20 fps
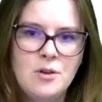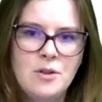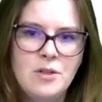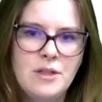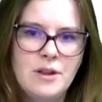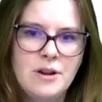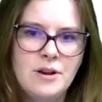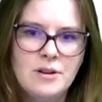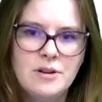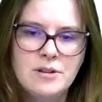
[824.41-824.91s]

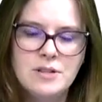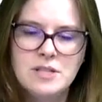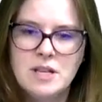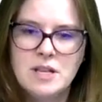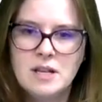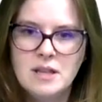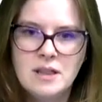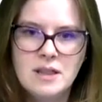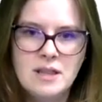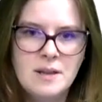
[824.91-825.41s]
There's
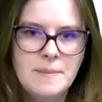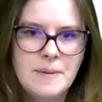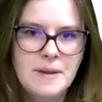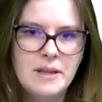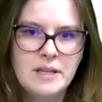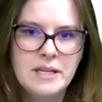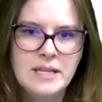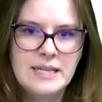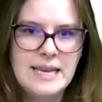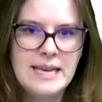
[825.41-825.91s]
the
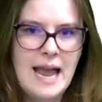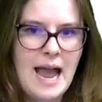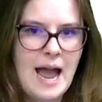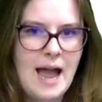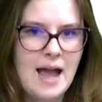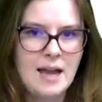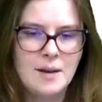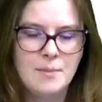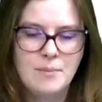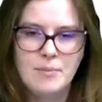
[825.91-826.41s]
ability to
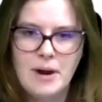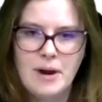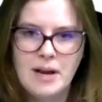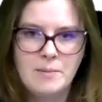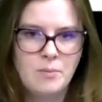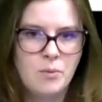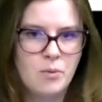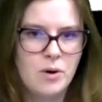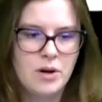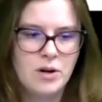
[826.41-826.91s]
add a
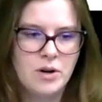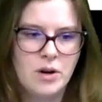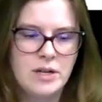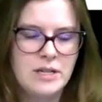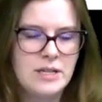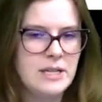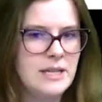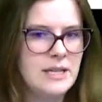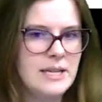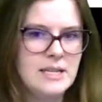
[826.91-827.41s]
breadboard
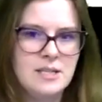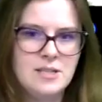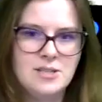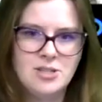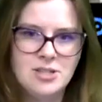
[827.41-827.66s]
onto this,